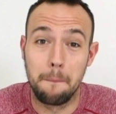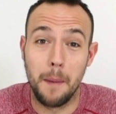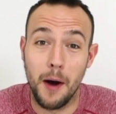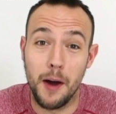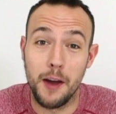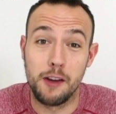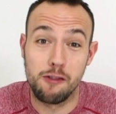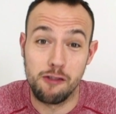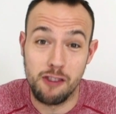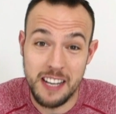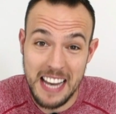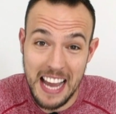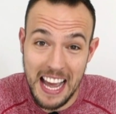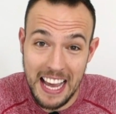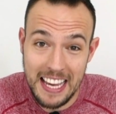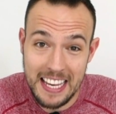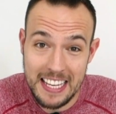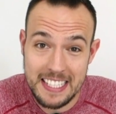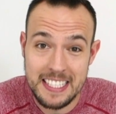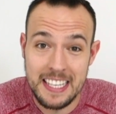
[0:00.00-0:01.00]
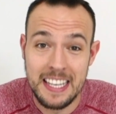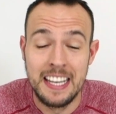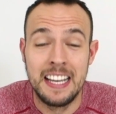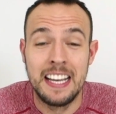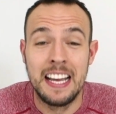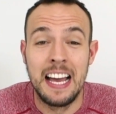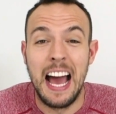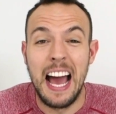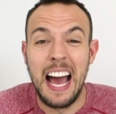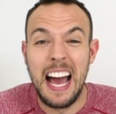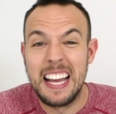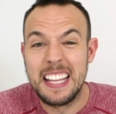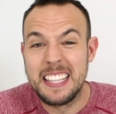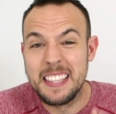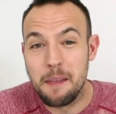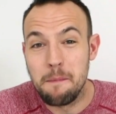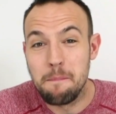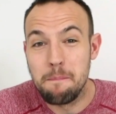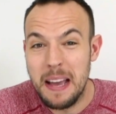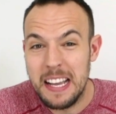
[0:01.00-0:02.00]
by Grenade.
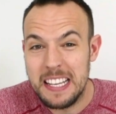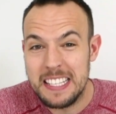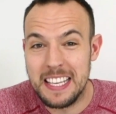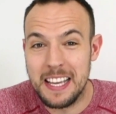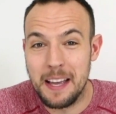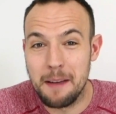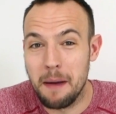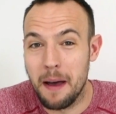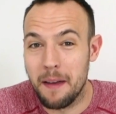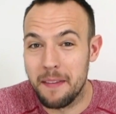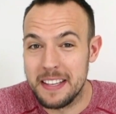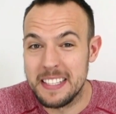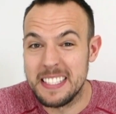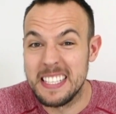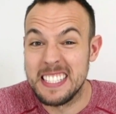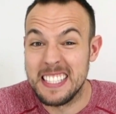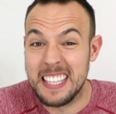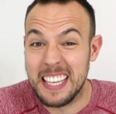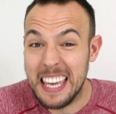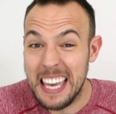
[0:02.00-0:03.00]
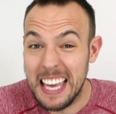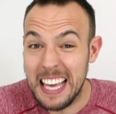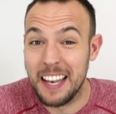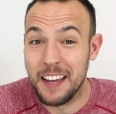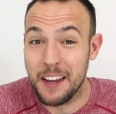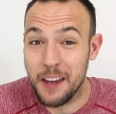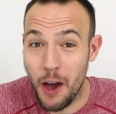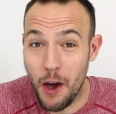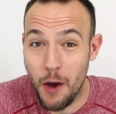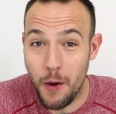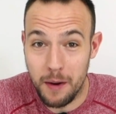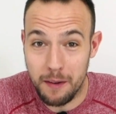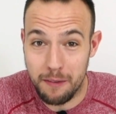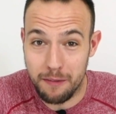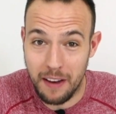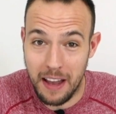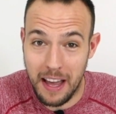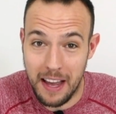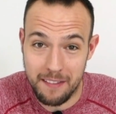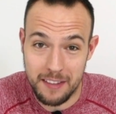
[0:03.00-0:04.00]
And the best thing about this is the Killer Cola
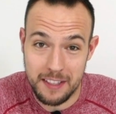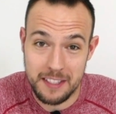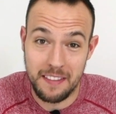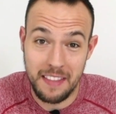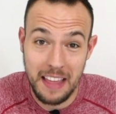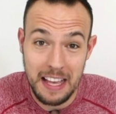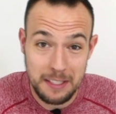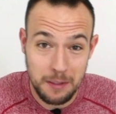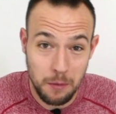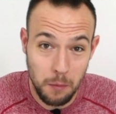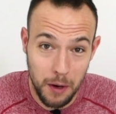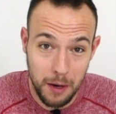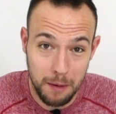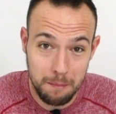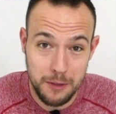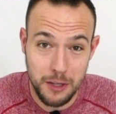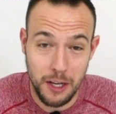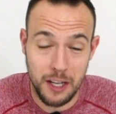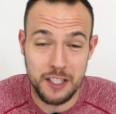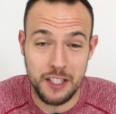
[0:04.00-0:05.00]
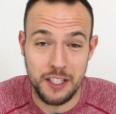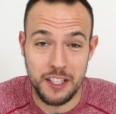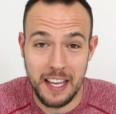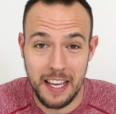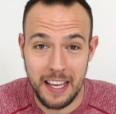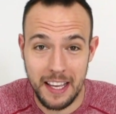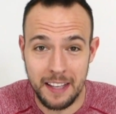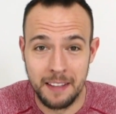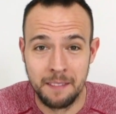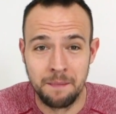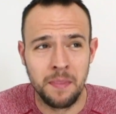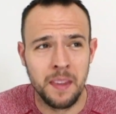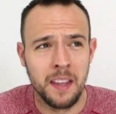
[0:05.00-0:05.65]
flavour. So that's the one I'm judging here.